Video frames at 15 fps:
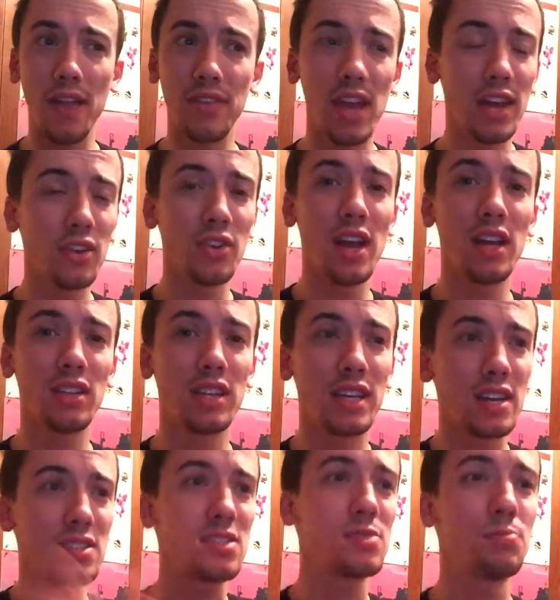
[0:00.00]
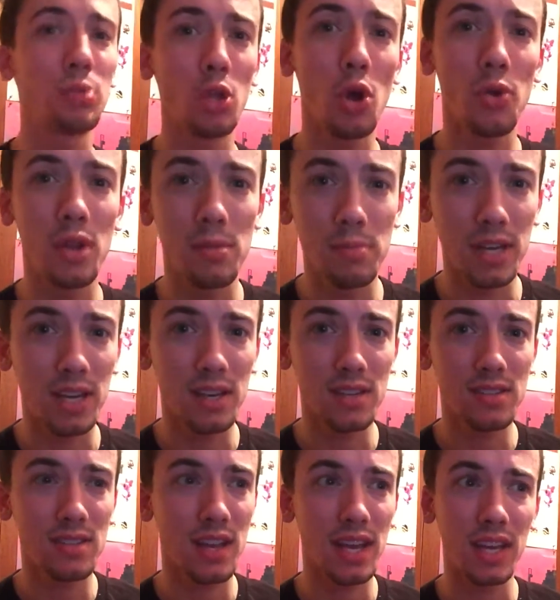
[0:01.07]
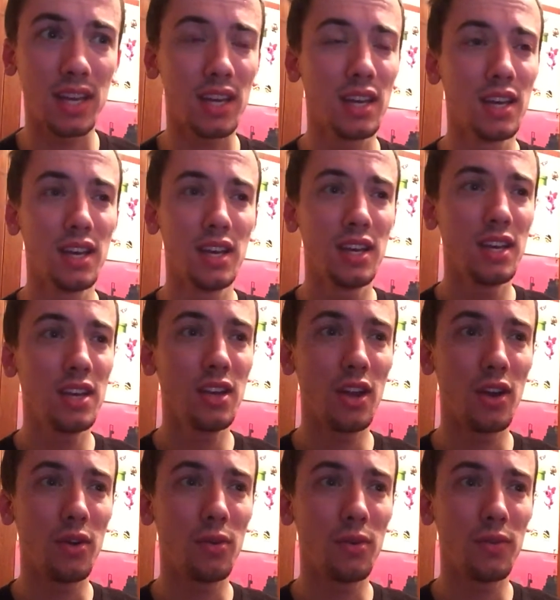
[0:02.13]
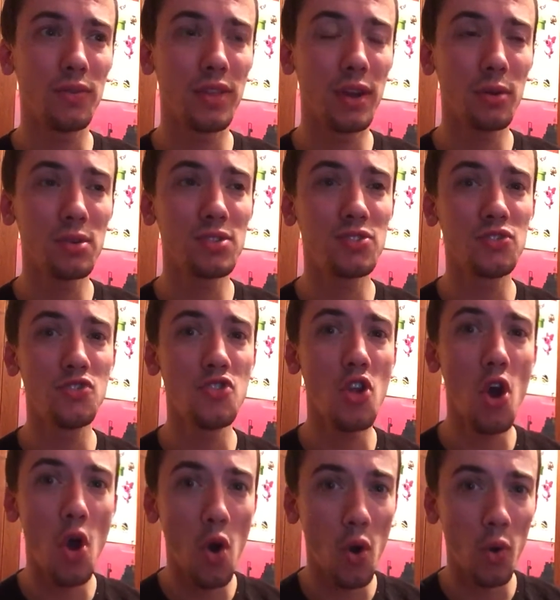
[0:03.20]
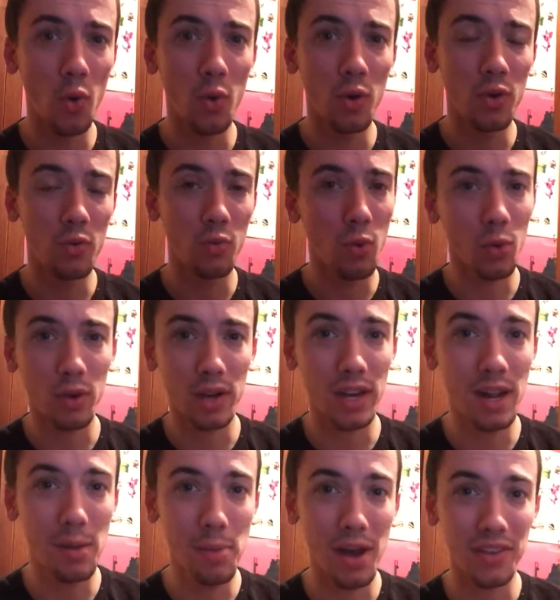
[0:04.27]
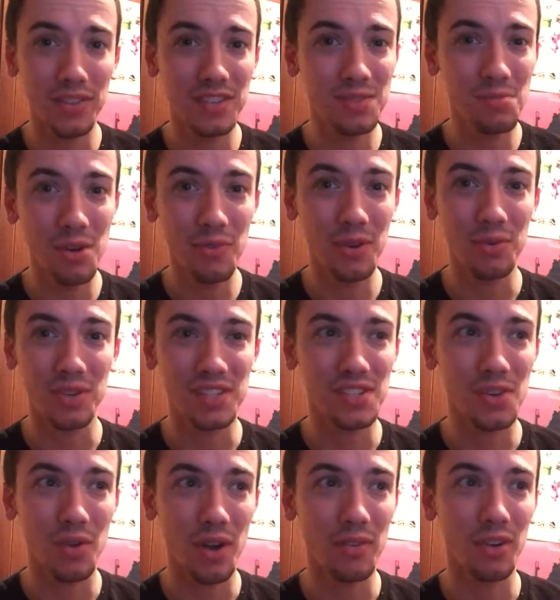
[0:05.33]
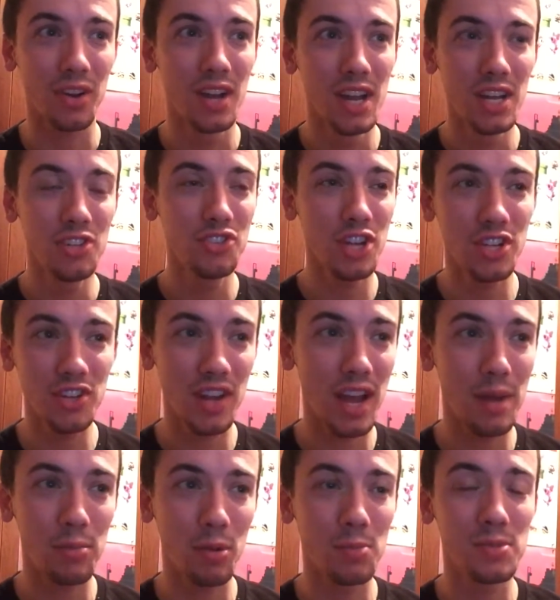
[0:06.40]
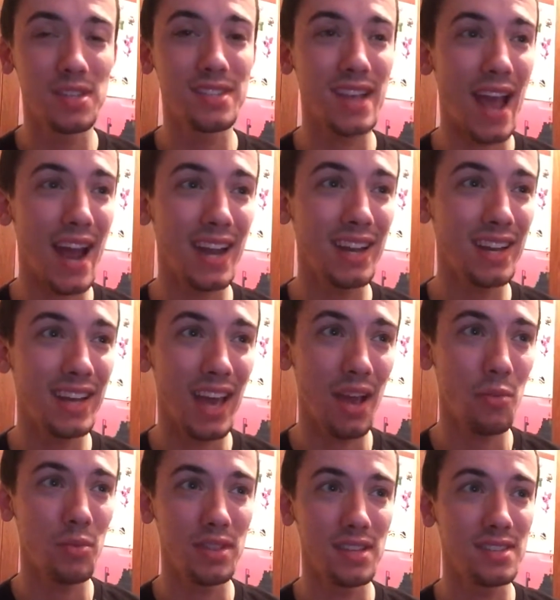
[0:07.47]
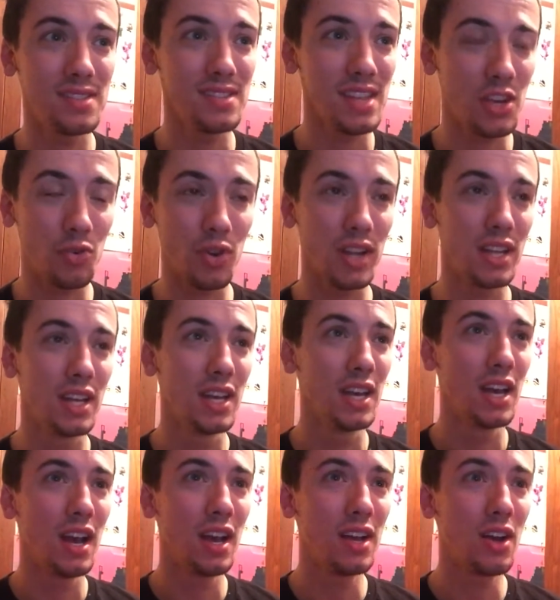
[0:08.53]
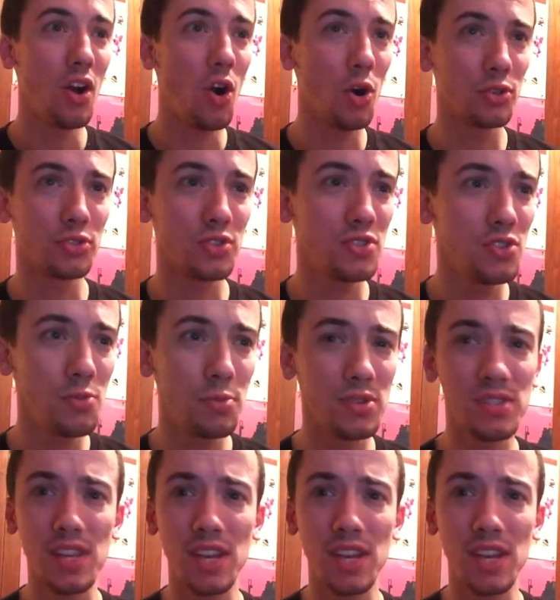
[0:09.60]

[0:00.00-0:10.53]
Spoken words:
The internet, like, exploded because, like, you know, there was no warning about this movie whatsoever. J.J. Abrams is at it again with his secret, ultra super